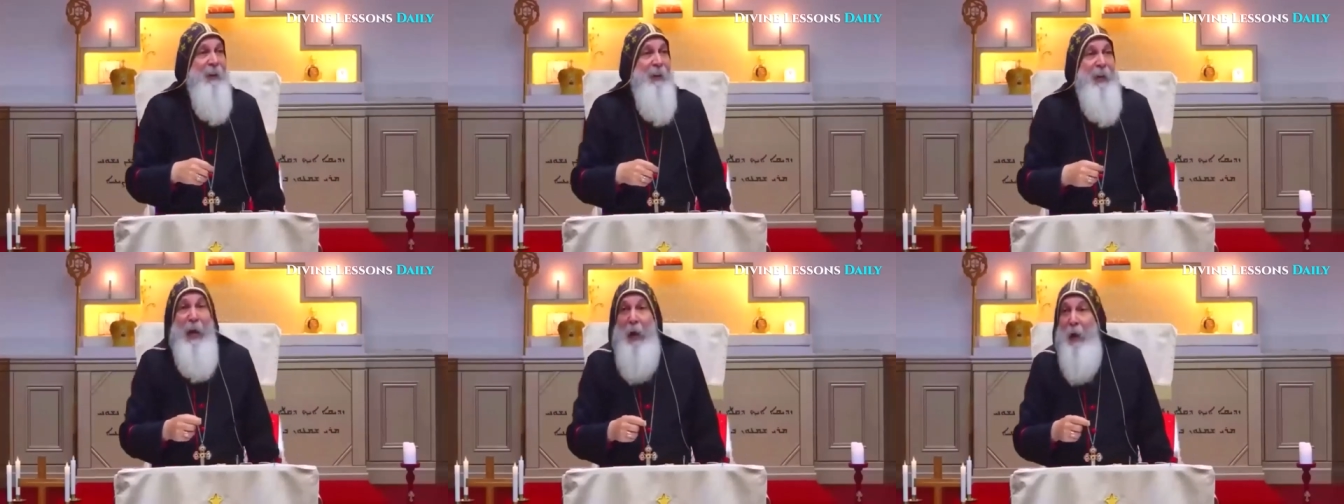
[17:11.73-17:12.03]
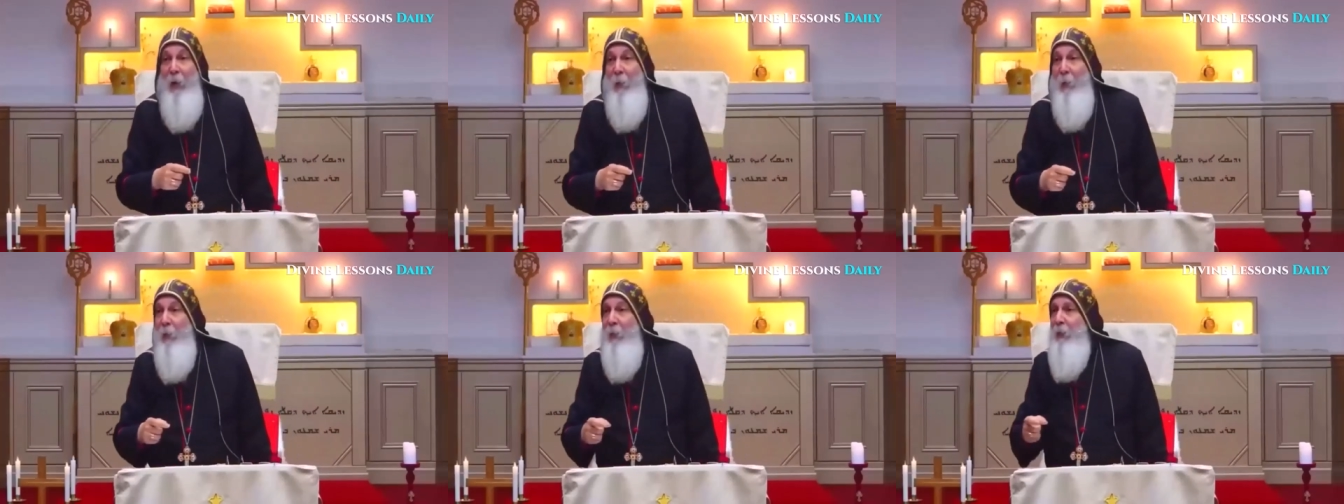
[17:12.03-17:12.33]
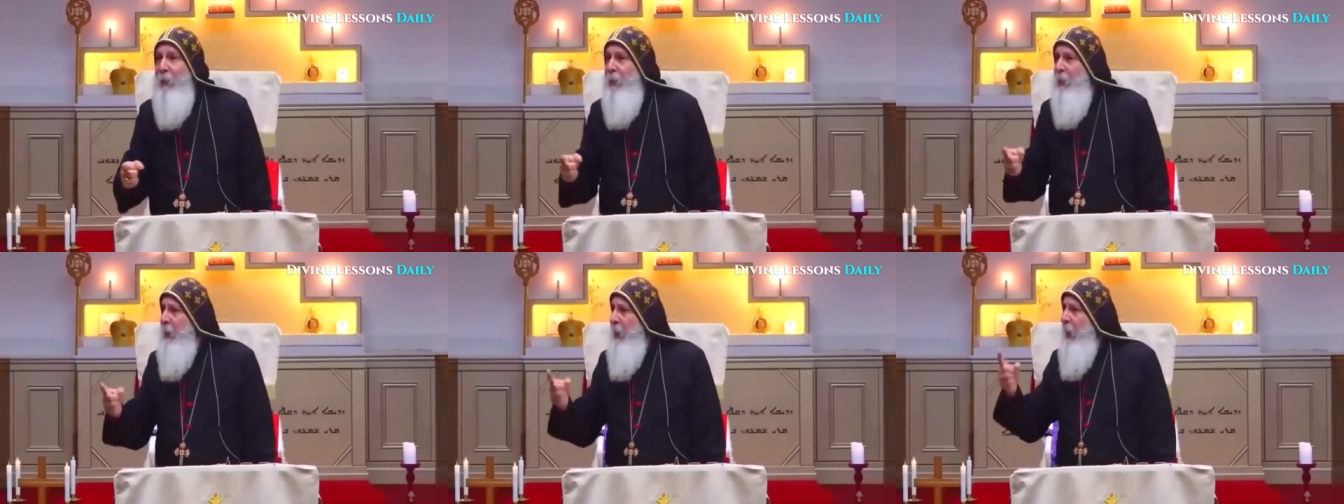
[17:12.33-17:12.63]
Now,
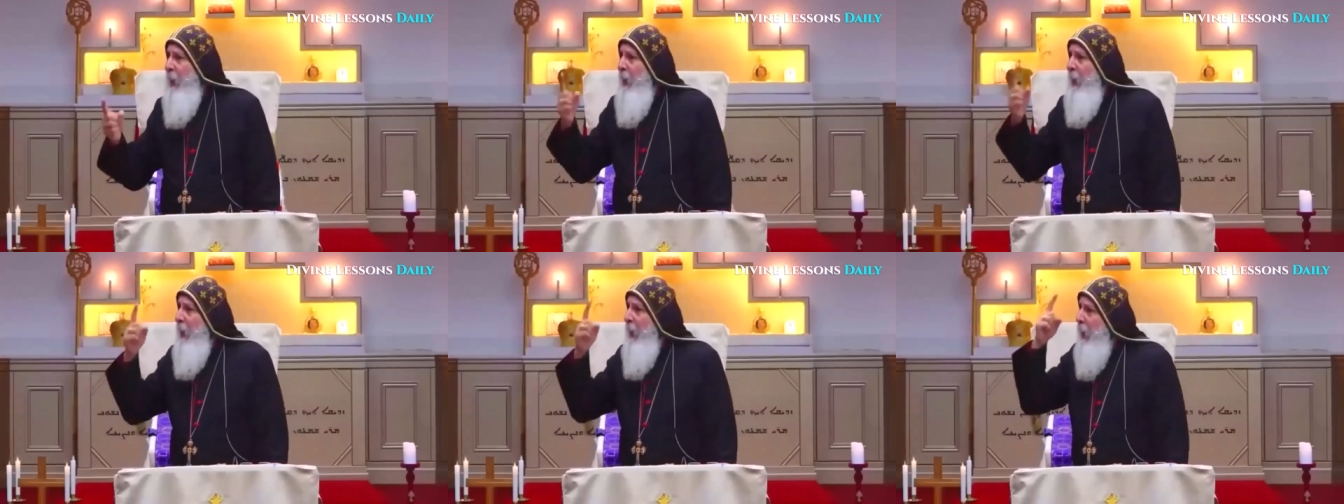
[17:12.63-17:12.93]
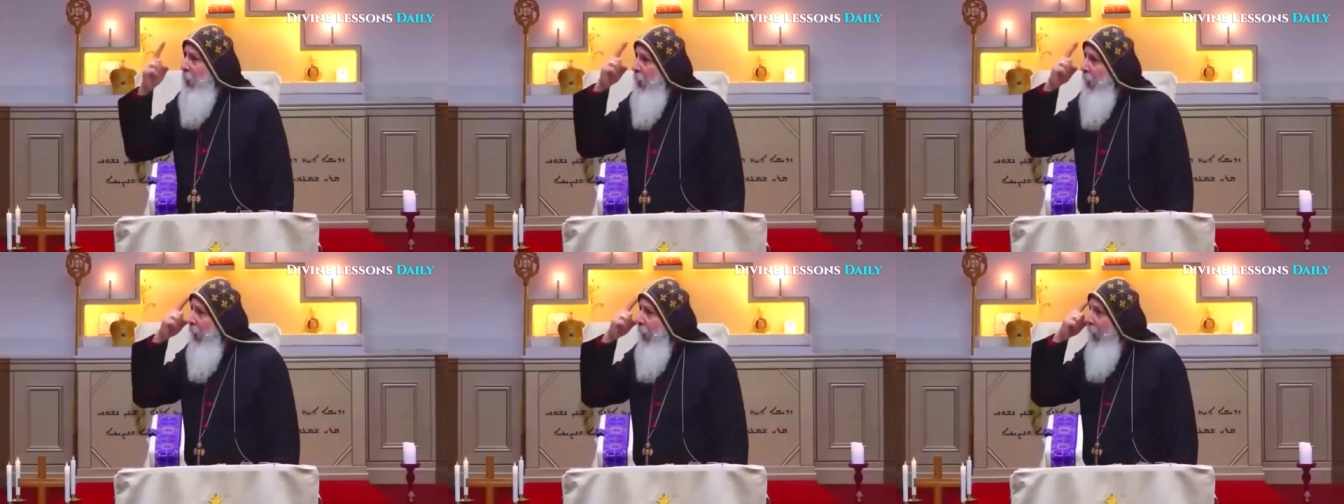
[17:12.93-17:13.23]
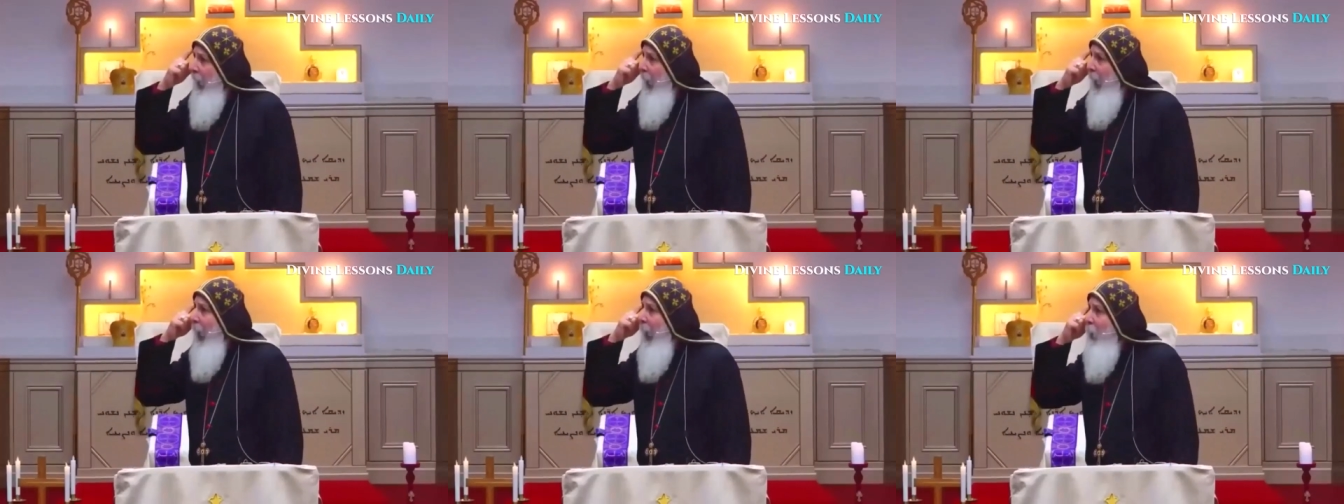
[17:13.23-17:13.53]

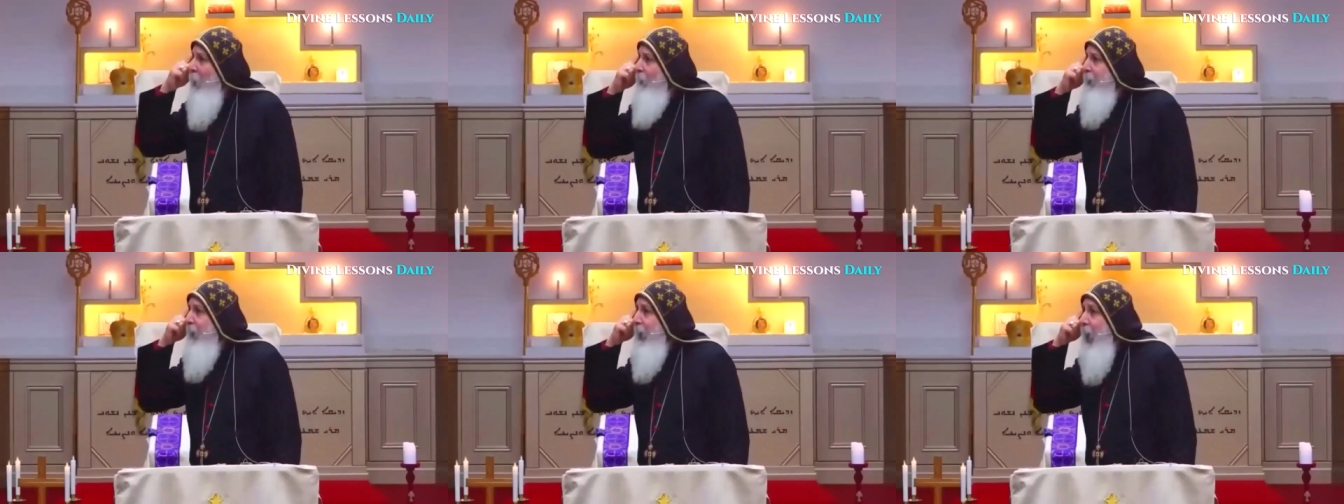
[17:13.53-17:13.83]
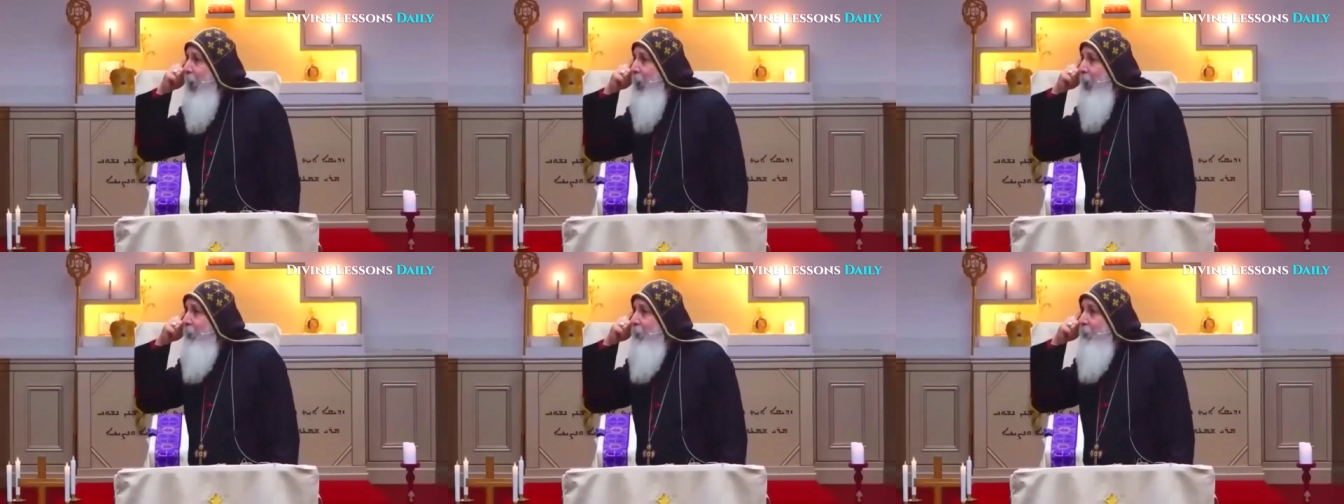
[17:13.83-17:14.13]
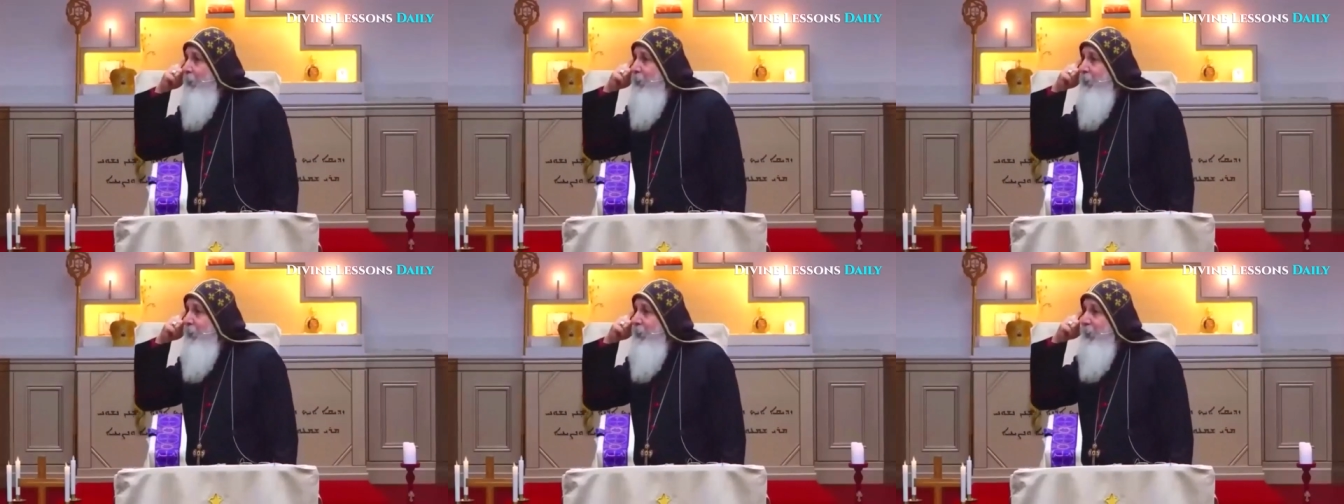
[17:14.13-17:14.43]
how
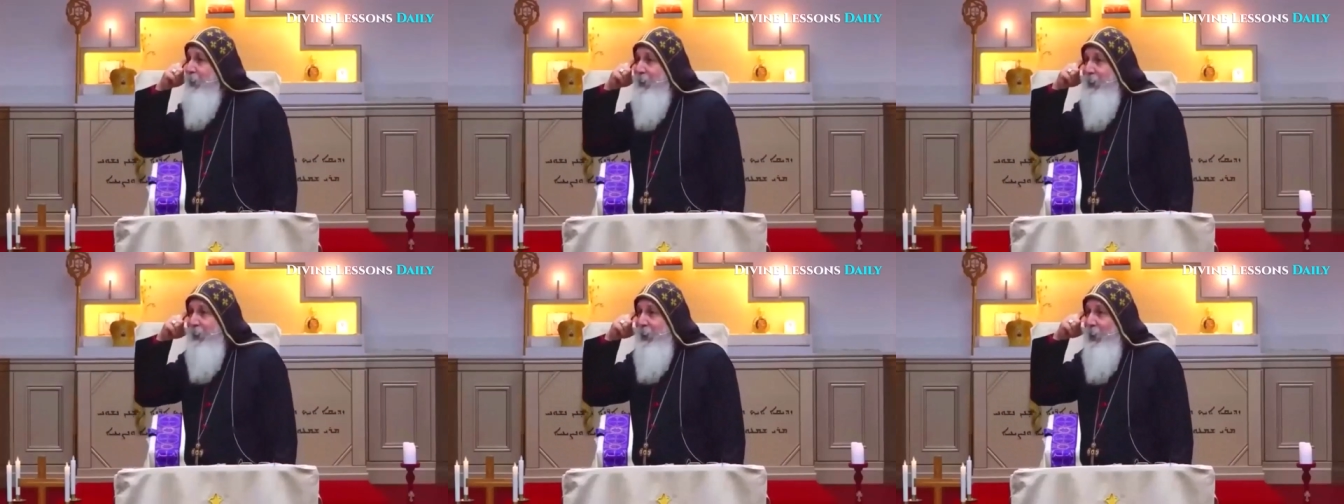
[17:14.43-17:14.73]
can